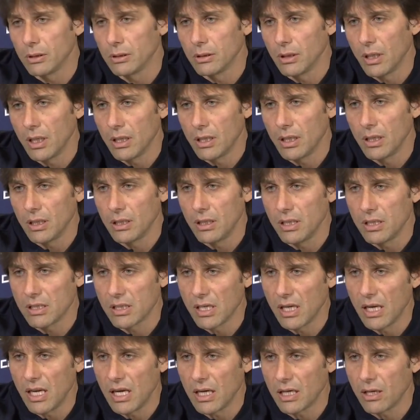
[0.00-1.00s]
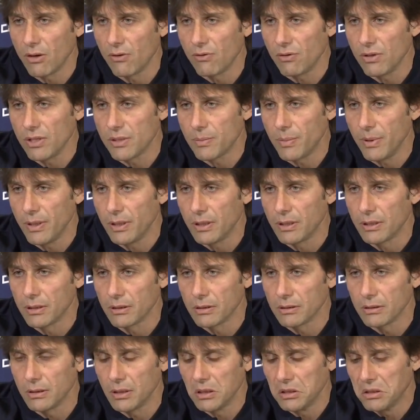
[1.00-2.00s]
I think this is a lack of respect,
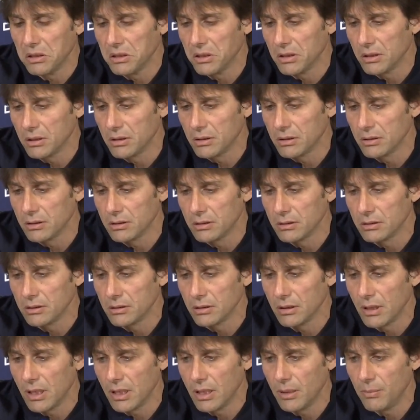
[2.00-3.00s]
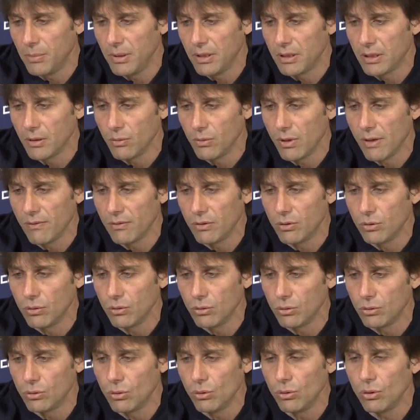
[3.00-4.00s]
and I repeat, we have
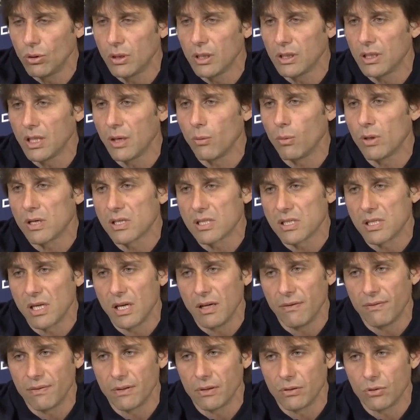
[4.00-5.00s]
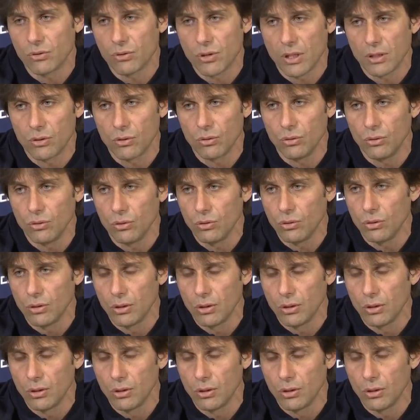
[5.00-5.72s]
to look at ourselves and to try to do